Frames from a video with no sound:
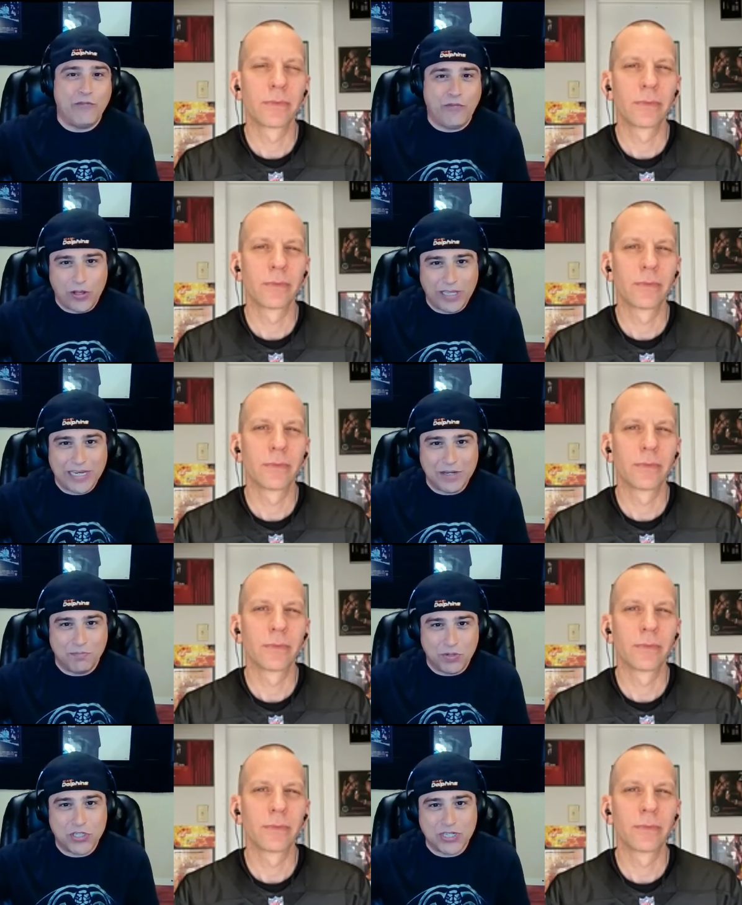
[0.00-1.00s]
Speaker 1: falling into
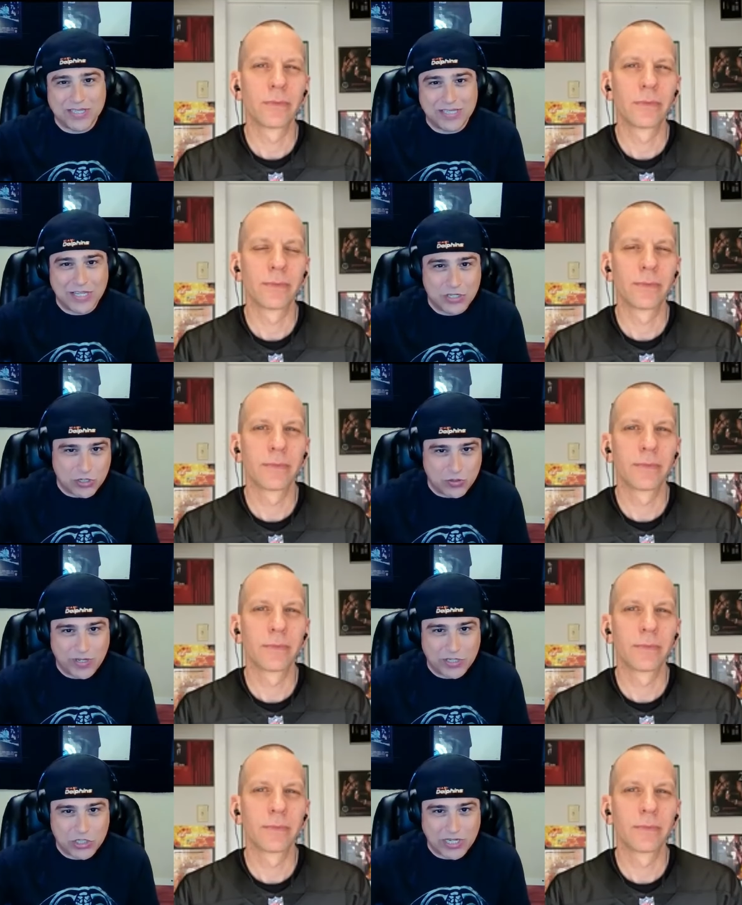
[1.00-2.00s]
bushes and
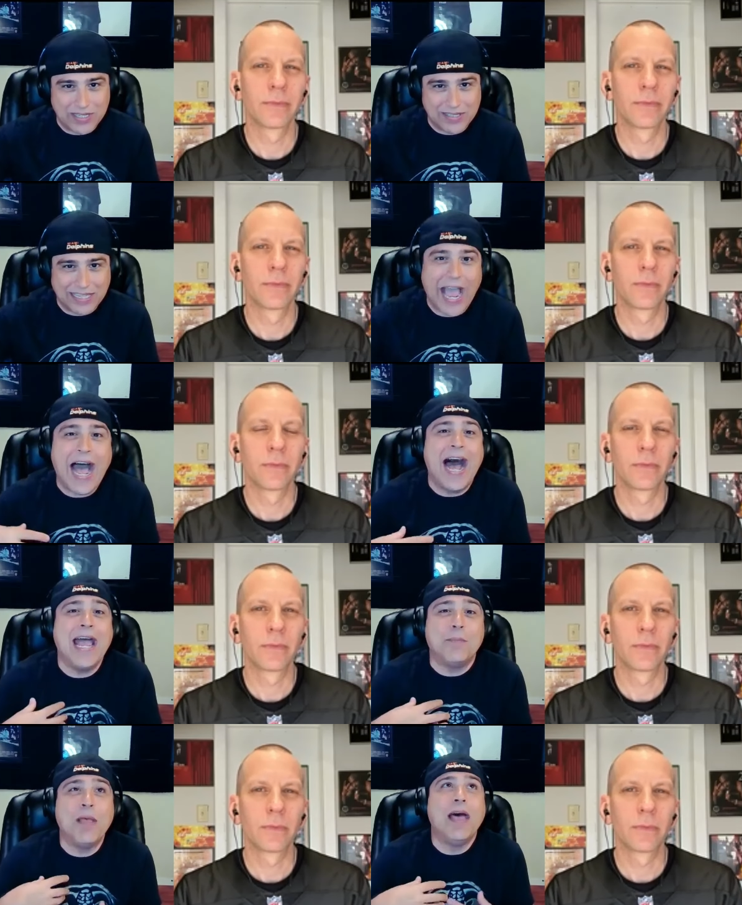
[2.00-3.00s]
doing shit. Like
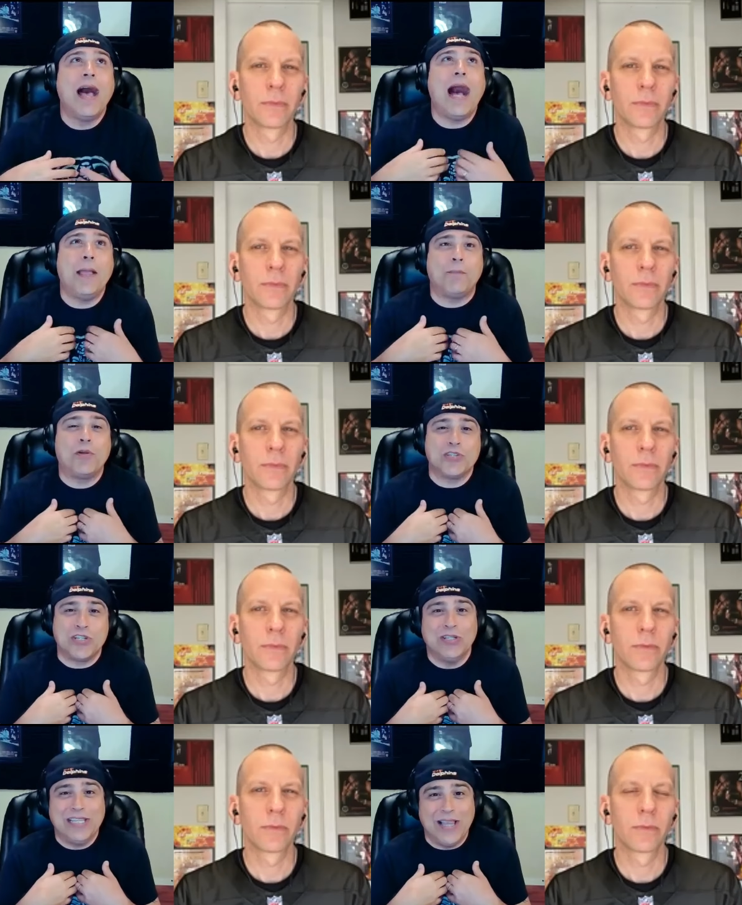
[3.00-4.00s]
I, I
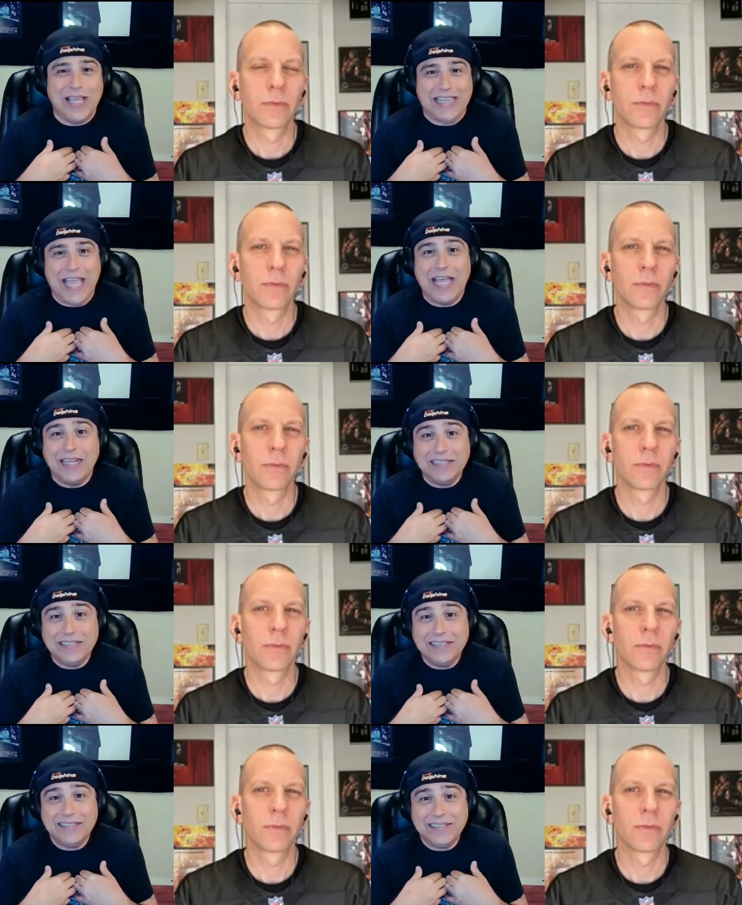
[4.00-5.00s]
personally like that.
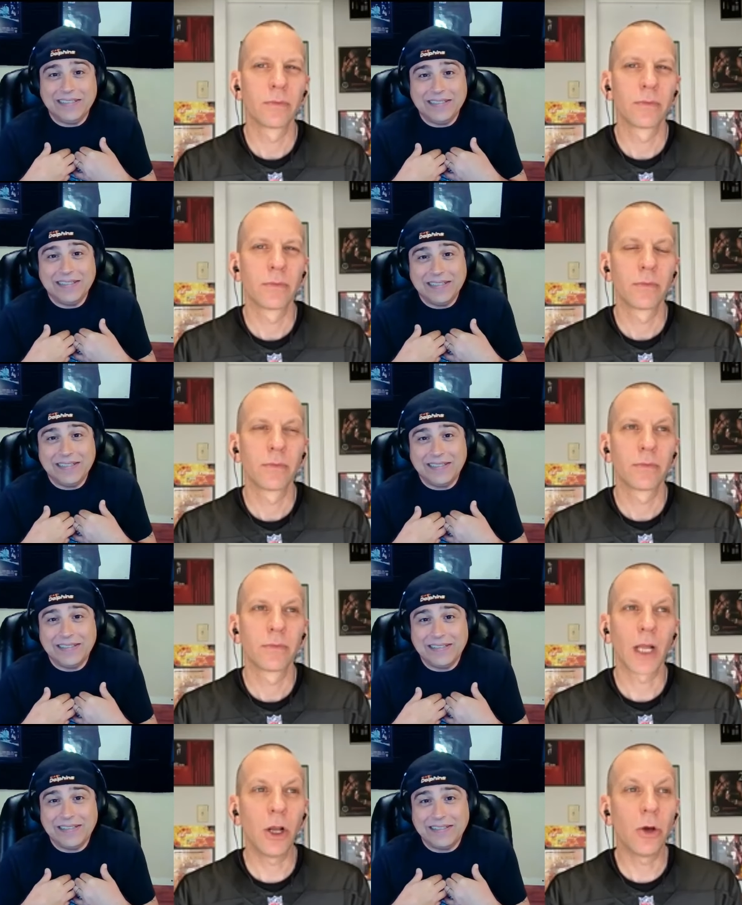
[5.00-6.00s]

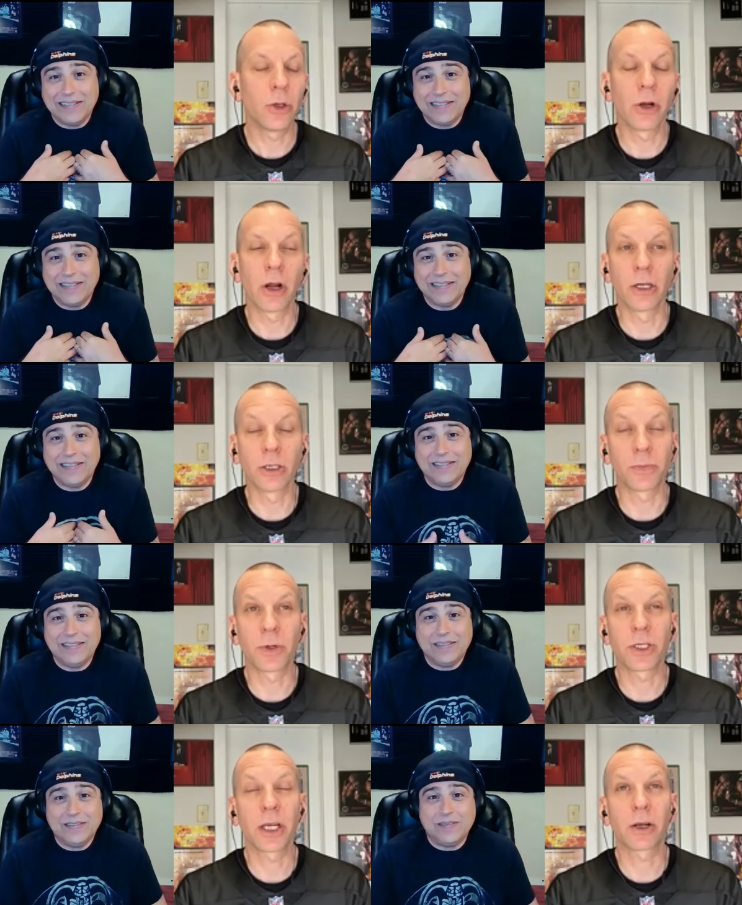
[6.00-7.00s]
Speaker 2: No, you're
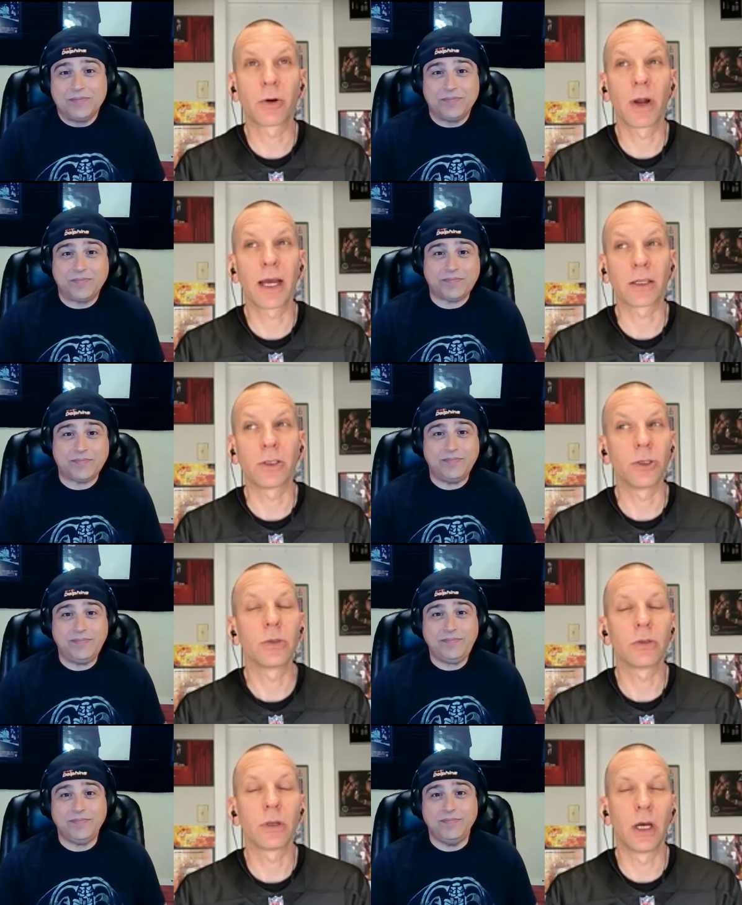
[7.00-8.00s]
100% correct, dude.
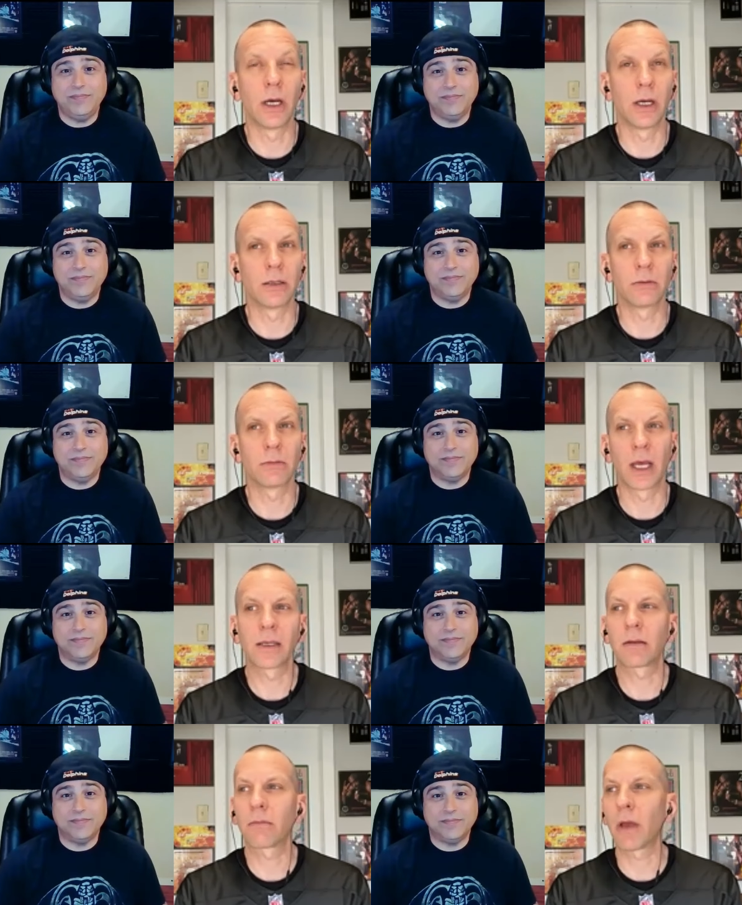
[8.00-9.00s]
Uh, like,
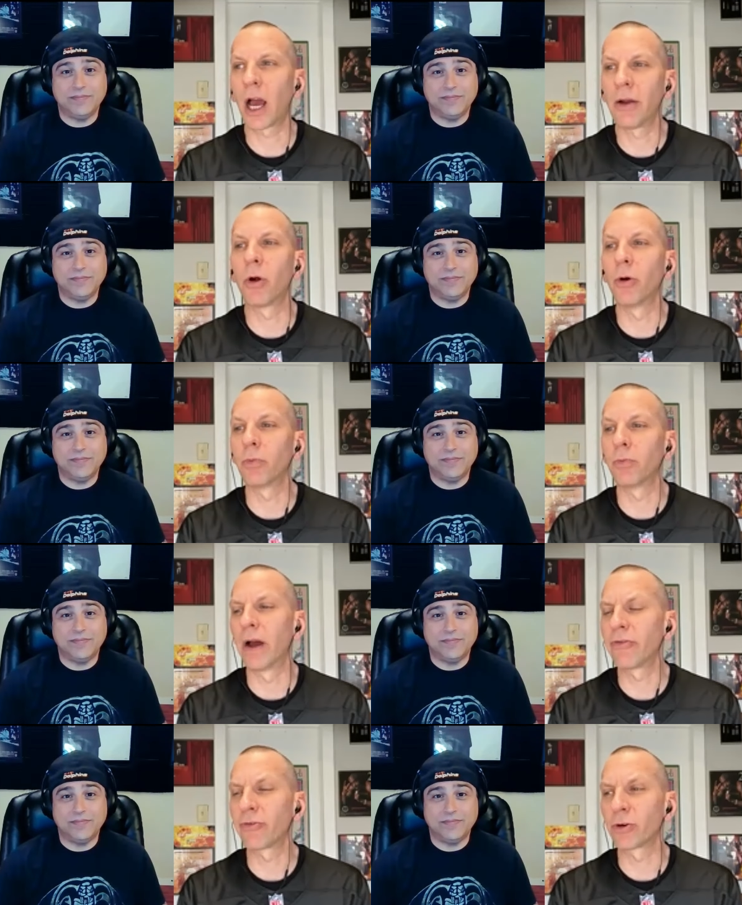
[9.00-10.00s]
I wrote my
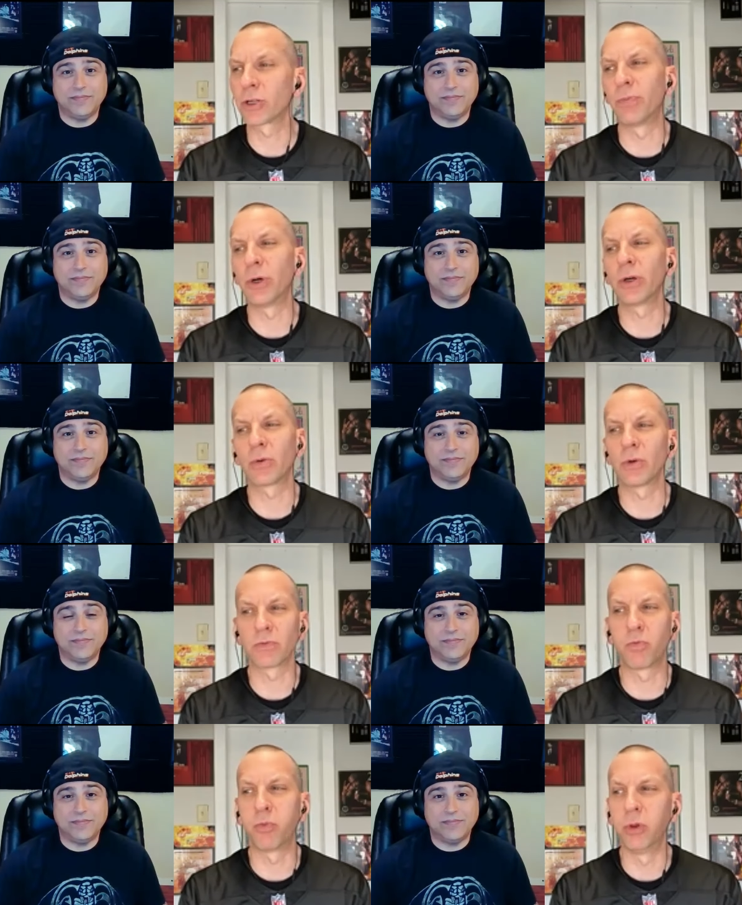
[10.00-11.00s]
first book was
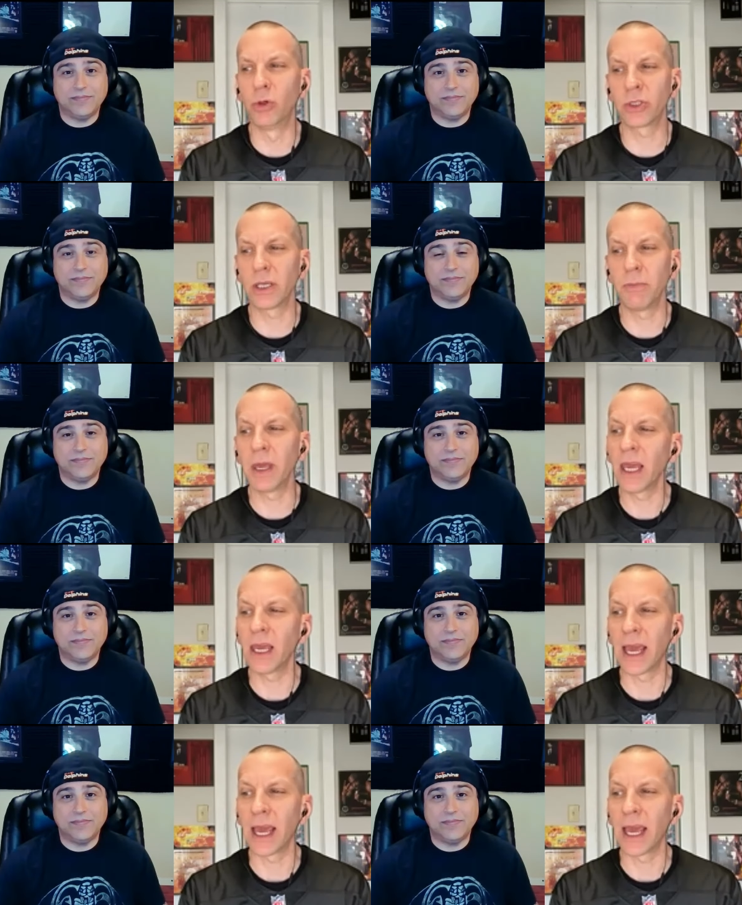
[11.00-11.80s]
loosely me,